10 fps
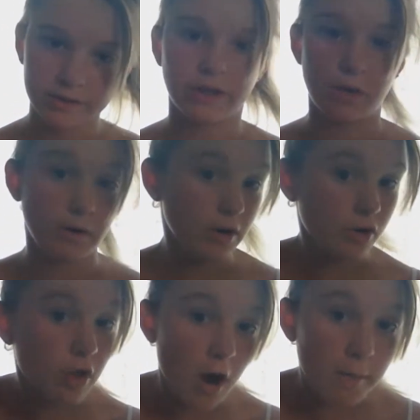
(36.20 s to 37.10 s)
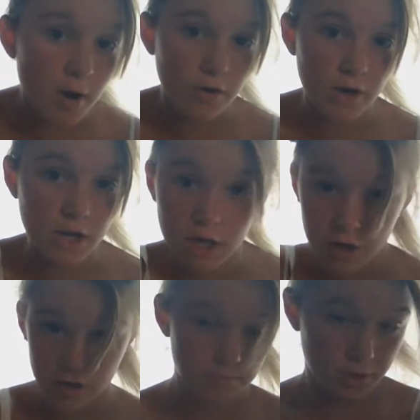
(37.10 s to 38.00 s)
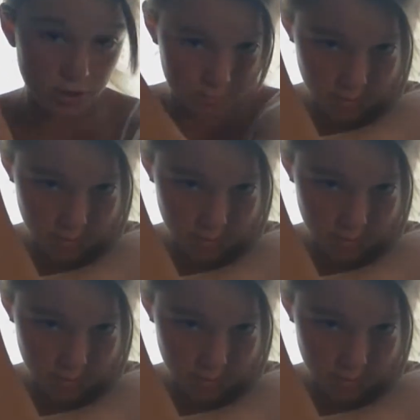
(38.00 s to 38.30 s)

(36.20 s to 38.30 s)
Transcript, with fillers: say you wanted your sock bun right here, you'd put your